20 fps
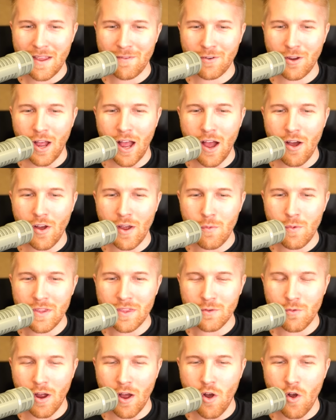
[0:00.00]
Africa. Oh, I
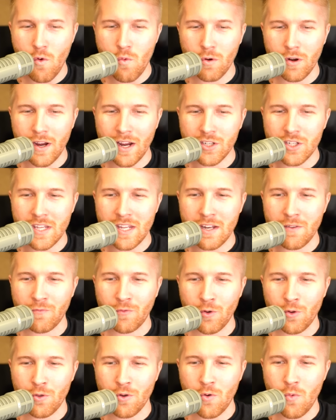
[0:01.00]
went there. Oh, we're actually getting
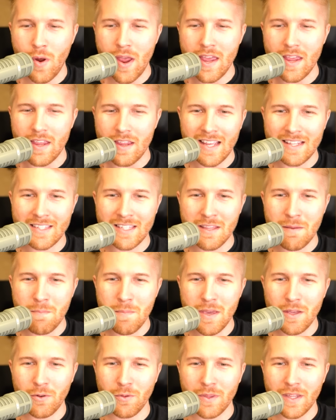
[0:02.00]
further away. It's in the
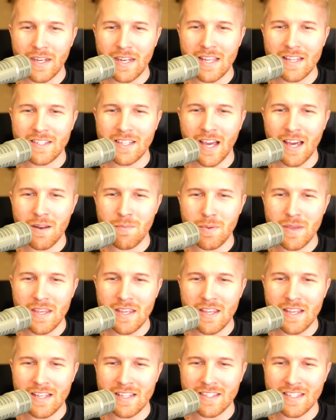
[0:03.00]
middle then. It's got to
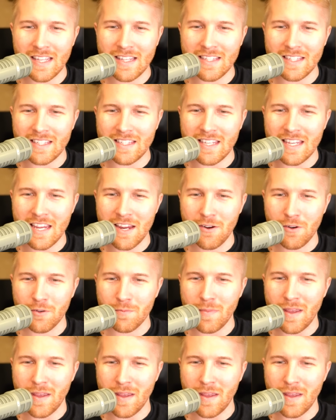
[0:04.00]
be, it's, it's, it's here